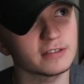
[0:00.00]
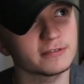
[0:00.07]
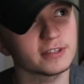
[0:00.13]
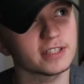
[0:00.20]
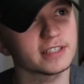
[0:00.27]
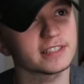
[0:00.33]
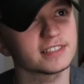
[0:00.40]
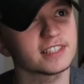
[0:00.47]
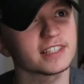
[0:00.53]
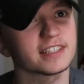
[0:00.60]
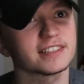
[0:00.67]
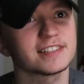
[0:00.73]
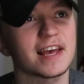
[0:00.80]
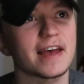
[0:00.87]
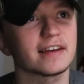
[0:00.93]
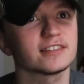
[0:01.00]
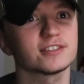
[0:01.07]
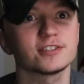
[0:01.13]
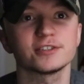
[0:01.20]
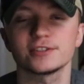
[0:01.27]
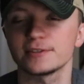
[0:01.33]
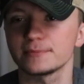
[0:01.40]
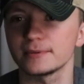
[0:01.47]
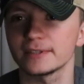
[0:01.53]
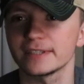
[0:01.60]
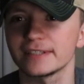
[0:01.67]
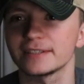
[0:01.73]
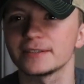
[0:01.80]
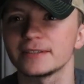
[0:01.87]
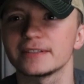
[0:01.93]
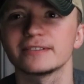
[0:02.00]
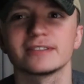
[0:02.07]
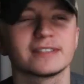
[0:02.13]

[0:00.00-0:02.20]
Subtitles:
feel like it's like a test or something, I don't